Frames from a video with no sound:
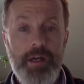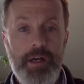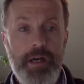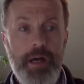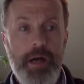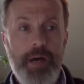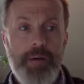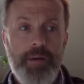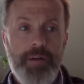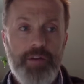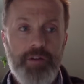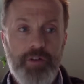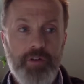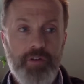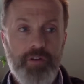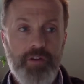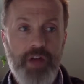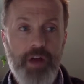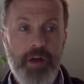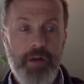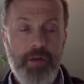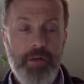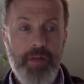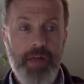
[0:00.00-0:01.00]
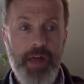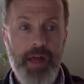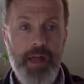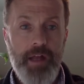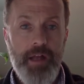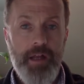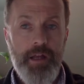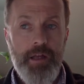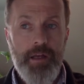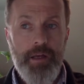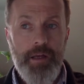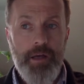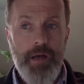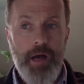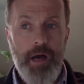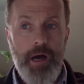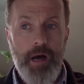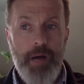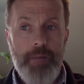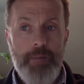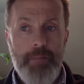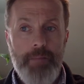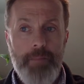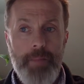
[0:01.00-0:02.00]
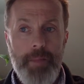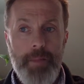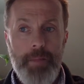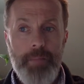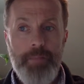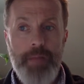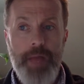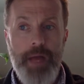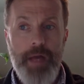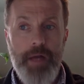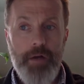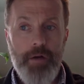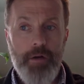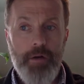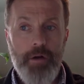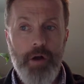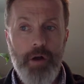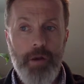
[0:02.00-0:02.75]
It turns out that men